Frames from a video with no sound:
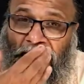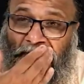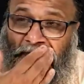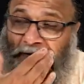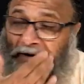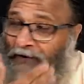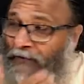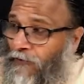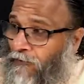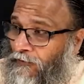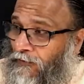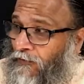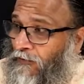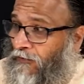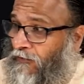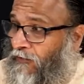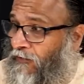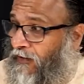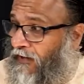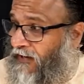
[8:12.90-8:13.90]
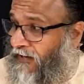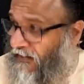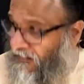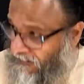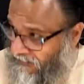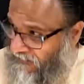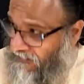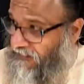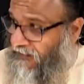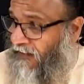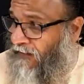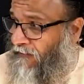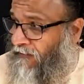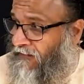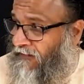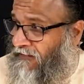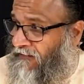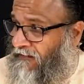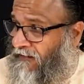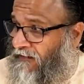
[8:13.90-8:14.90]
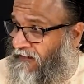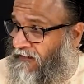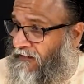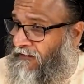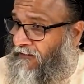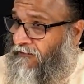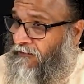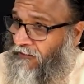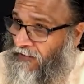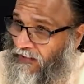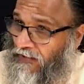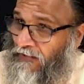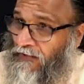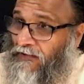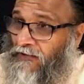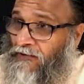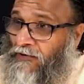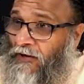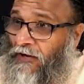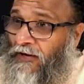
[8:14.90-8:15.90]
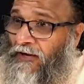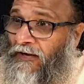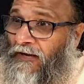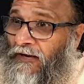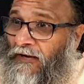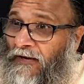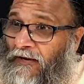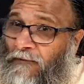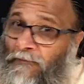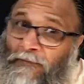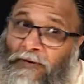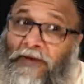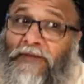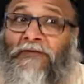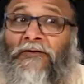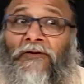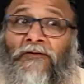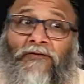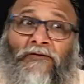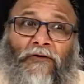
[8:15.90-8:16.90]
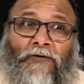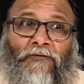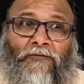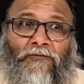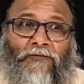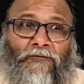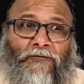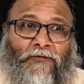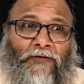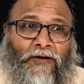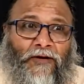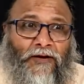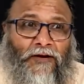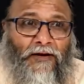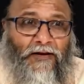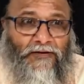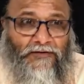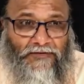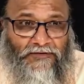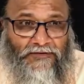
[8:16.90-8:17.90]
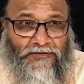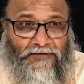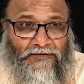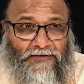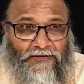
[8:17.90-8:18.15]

Why do we go to Kailash? Same reason, to get the joy, blessings of Kailash.